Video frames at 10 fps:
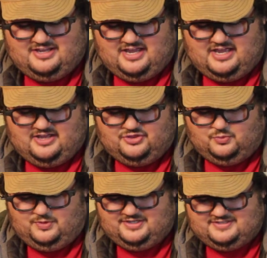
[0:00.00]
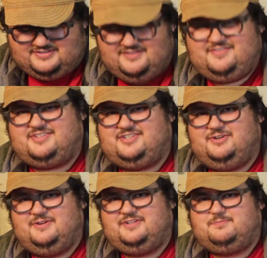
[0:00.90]
Uh, the weakest of the
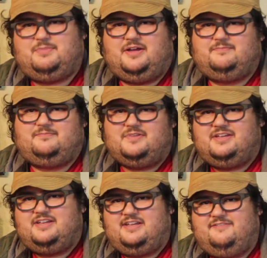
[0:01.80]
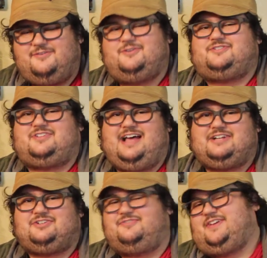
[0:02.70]
series, but if you're a
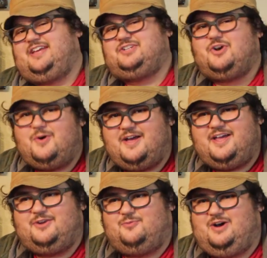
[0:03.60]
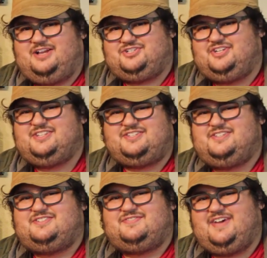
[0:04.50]
slasher fan, go ahead and watch it. It's,
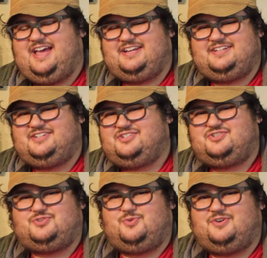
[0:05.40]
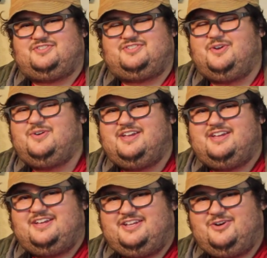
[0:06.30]
it's fine and it's short. So
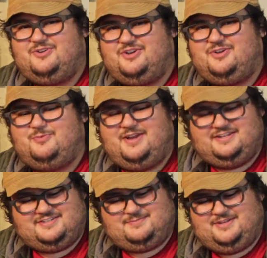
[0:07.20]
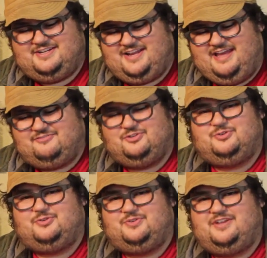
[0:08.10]
you know, good way to spend an
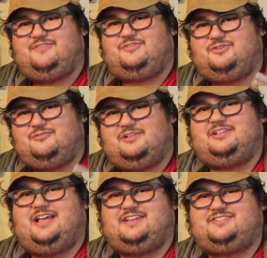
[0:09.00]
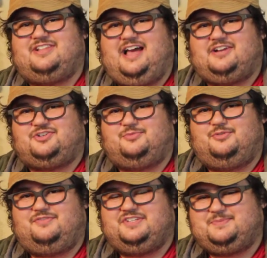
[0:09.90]
afternoon if you really like slasher
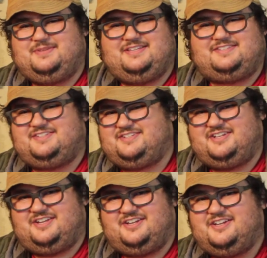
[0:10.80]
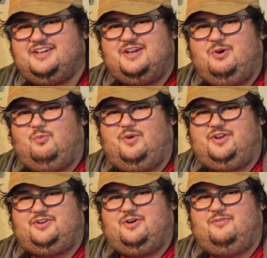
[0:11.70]
movies, but this isn't gonna
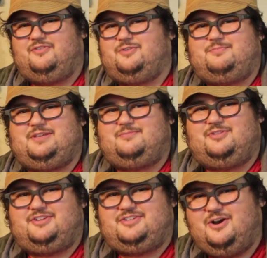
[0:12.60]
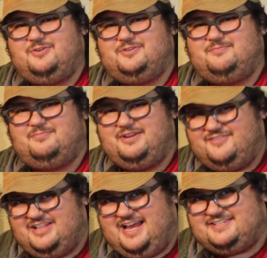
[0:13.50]
win over the people that don't. But if
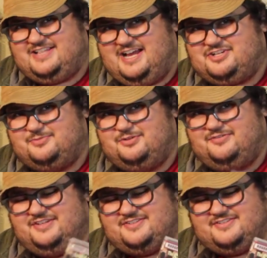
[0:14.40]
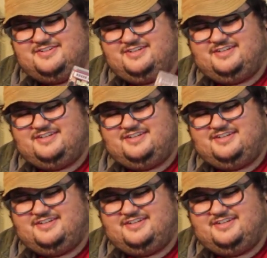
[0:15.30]
you like slasher movies,